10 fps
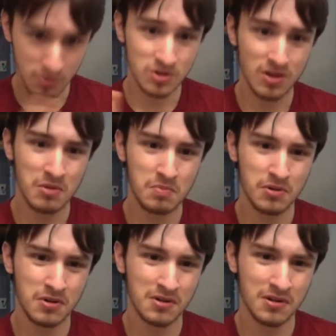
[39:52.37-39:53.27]
I wish they
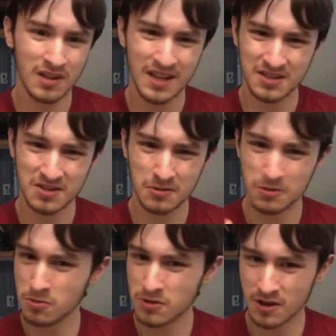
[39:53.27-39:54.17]
would put less
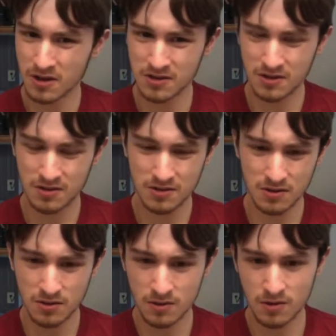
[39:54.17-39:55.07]
lewd
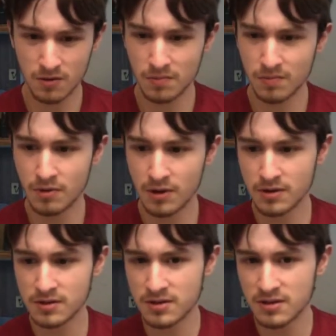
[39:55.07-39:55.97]
content in there,
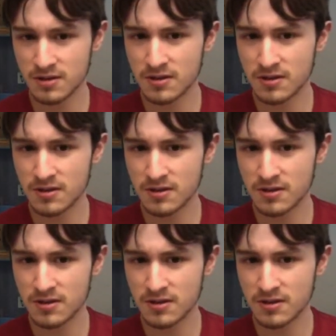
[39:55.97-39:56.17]
but